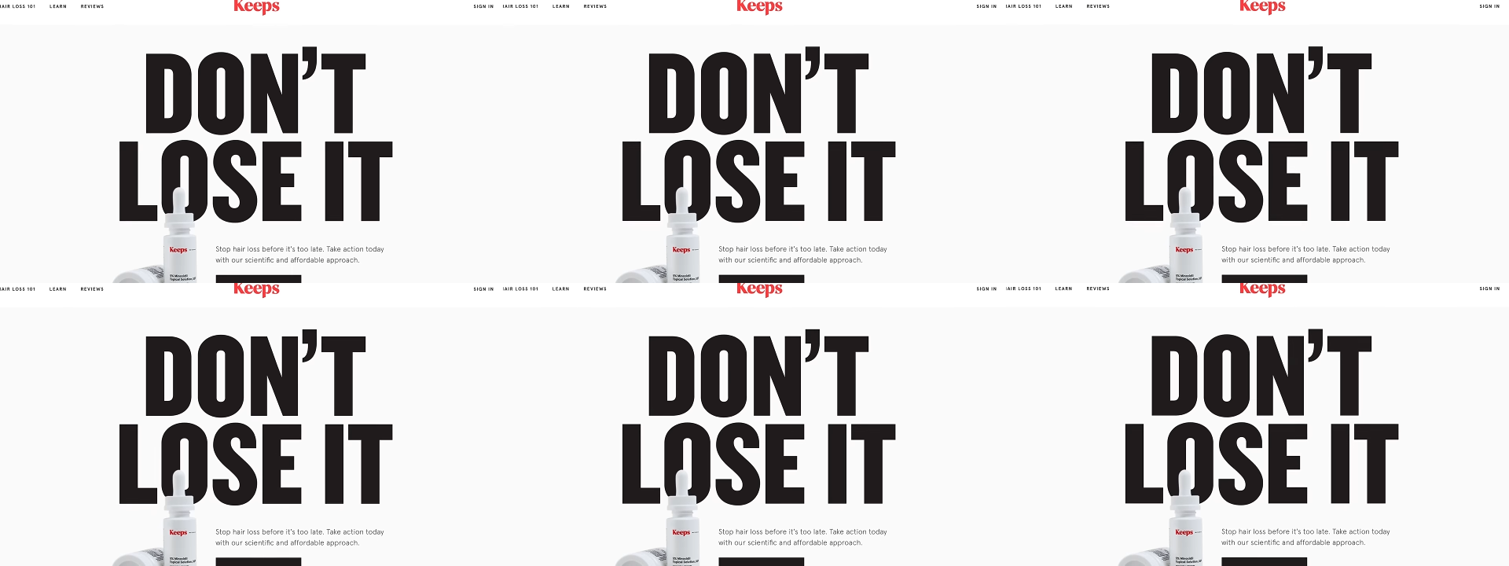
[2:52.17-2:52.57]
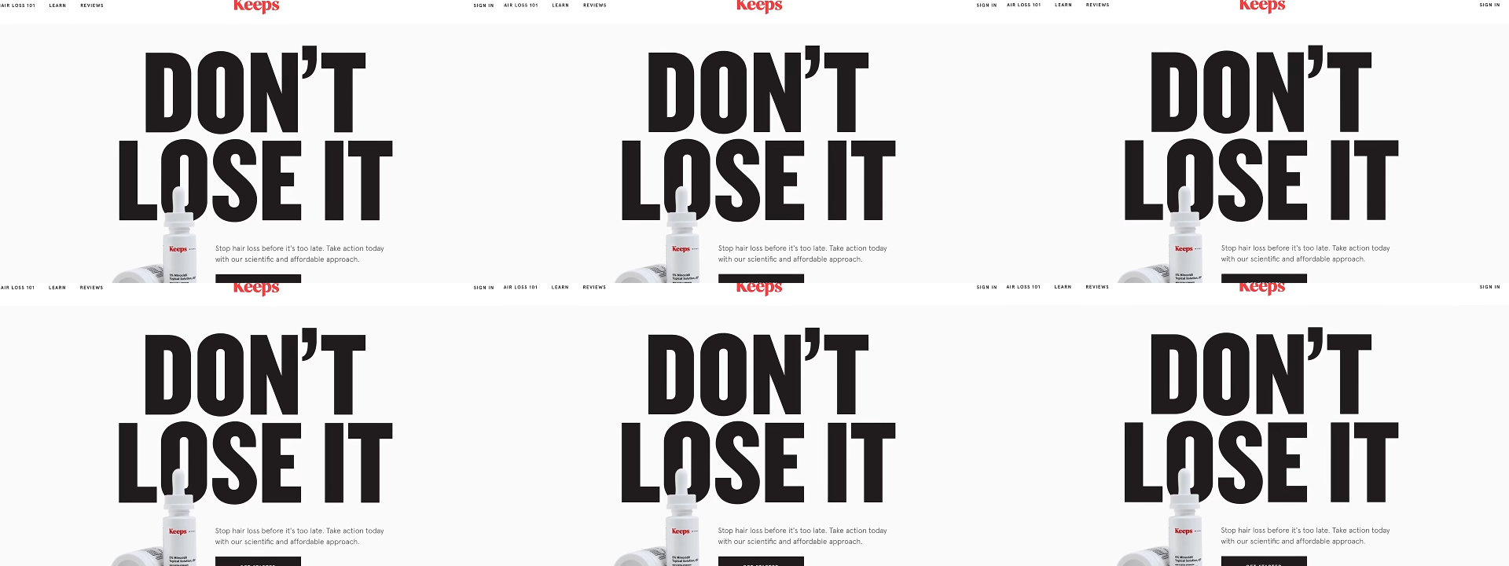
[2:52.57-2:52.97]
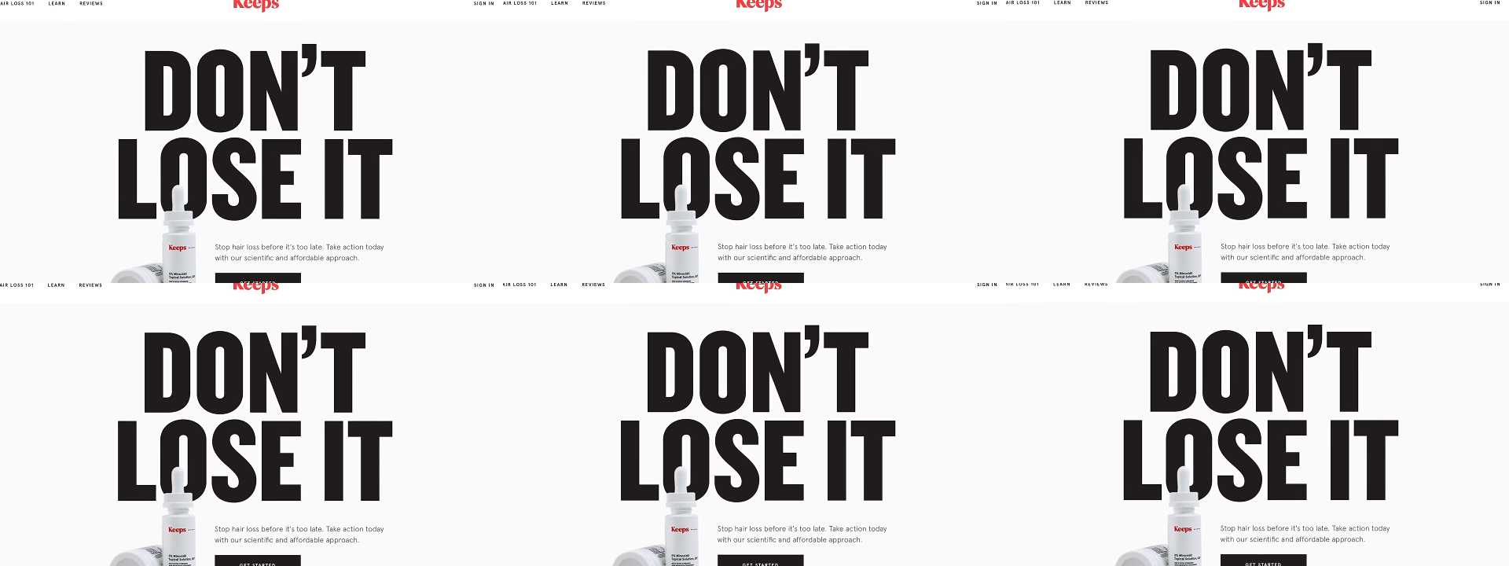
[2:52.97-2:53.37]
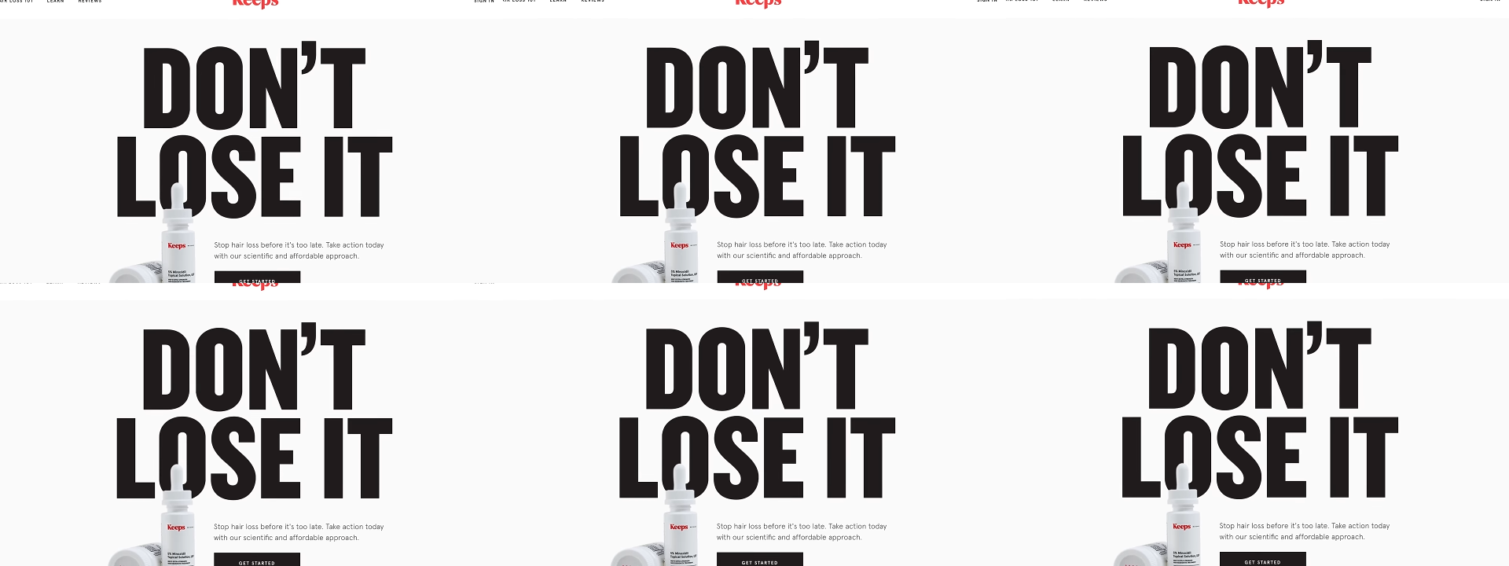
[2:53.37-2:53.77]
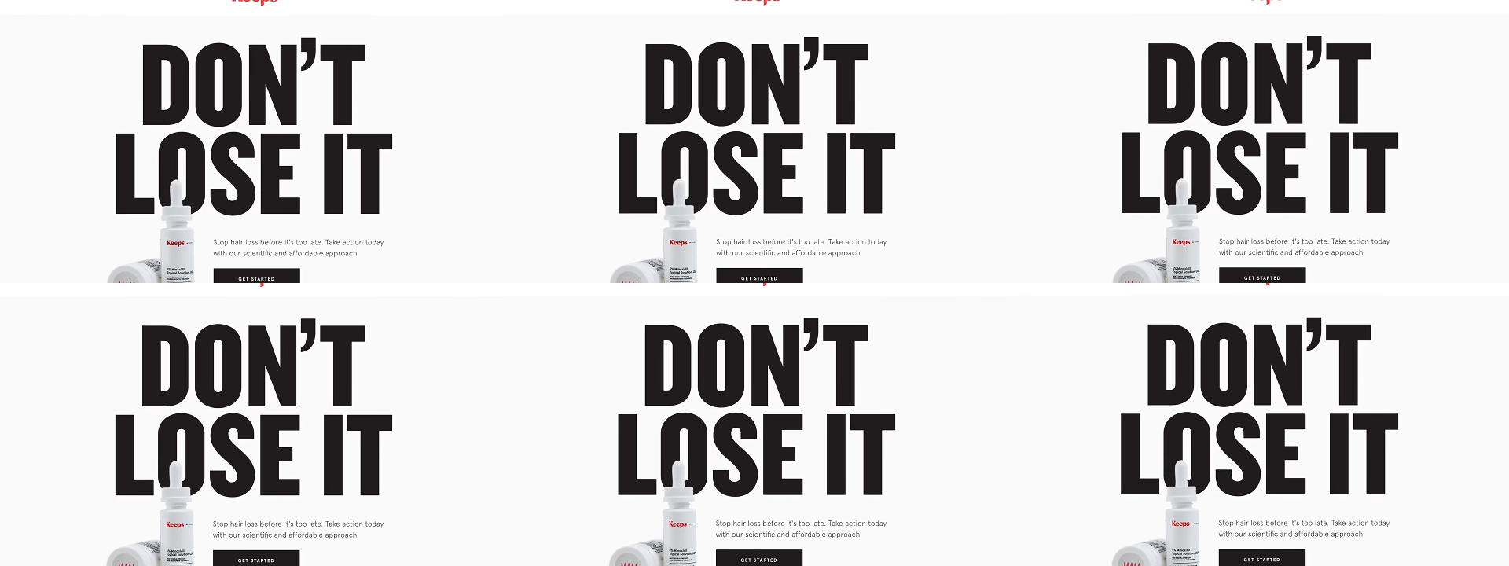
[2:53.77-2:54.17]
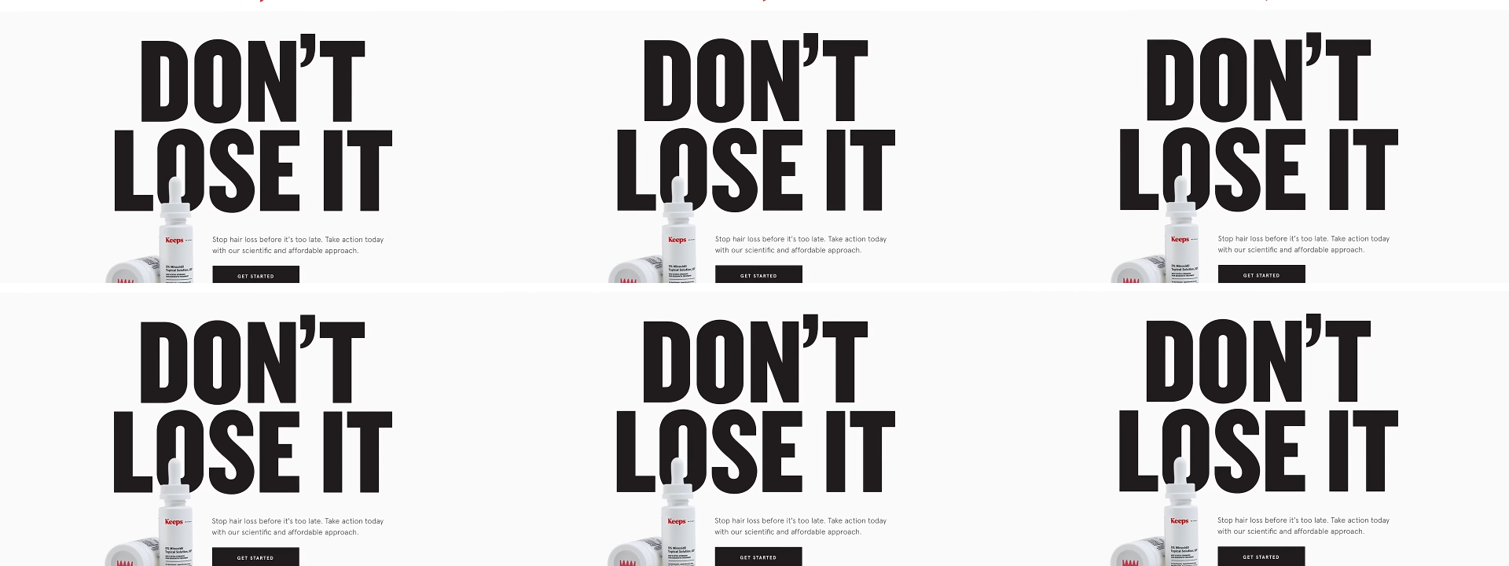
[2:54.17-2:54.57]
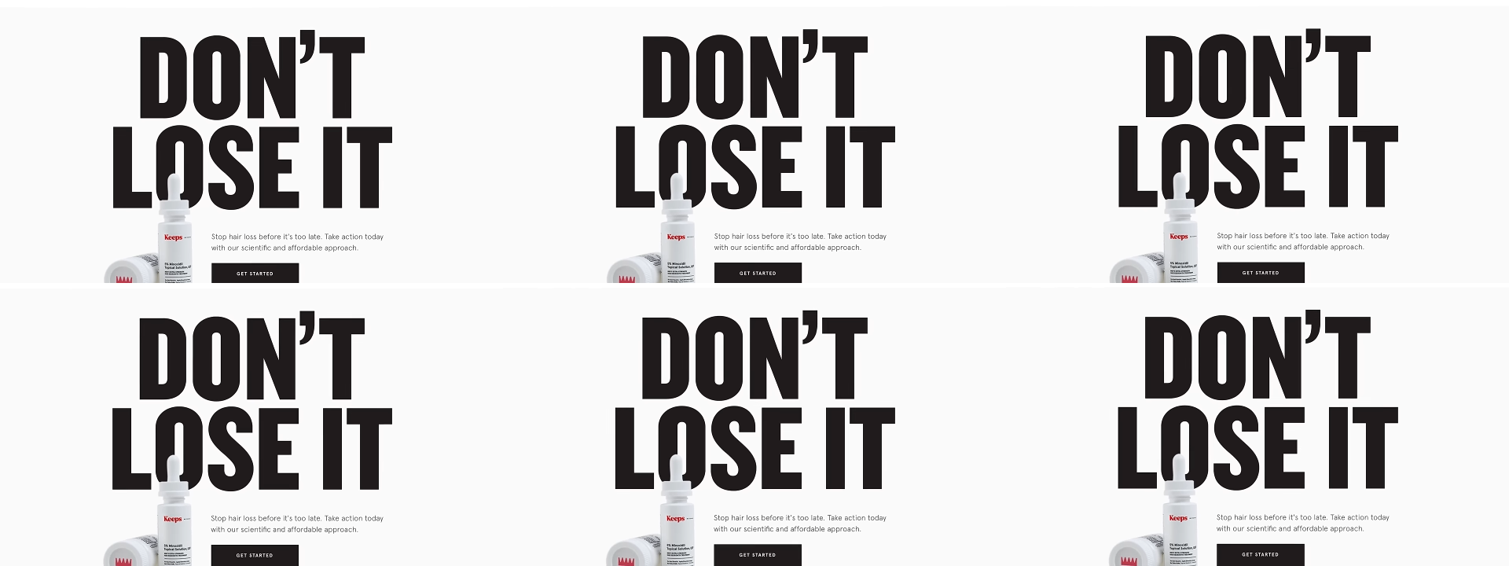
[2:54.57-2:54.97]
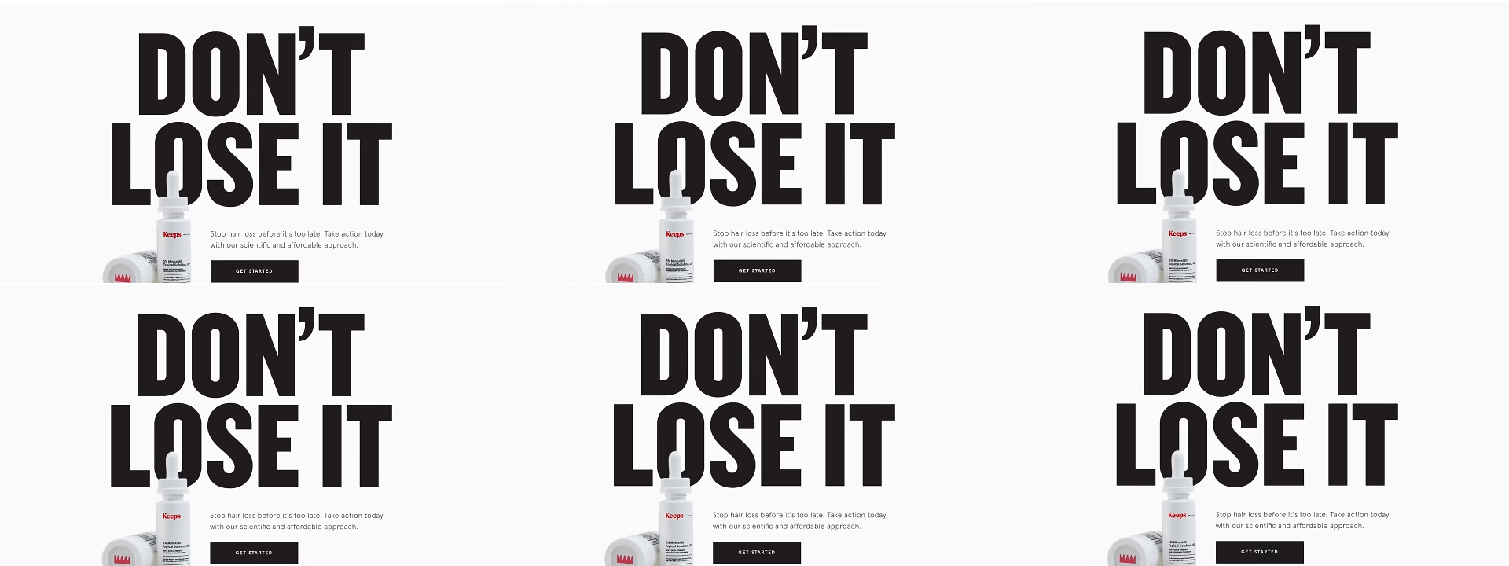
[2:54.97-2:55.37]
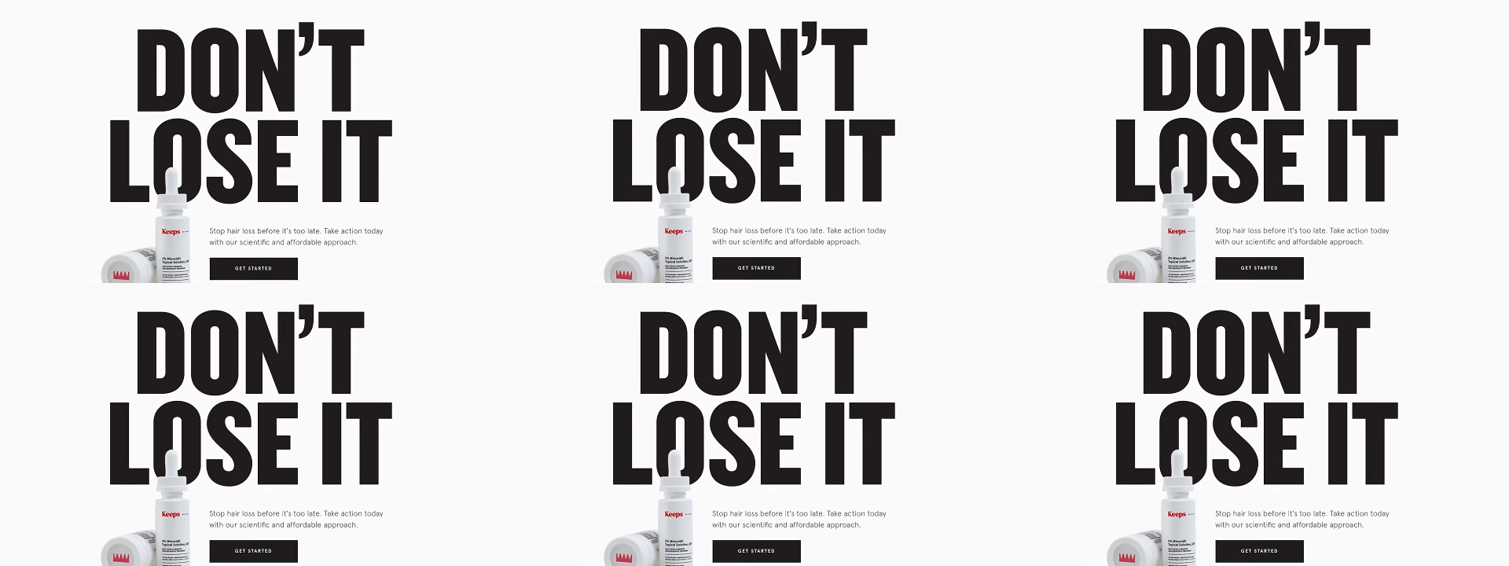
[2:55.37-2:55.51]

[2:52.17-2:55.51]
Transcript: [unreadable: no face in view]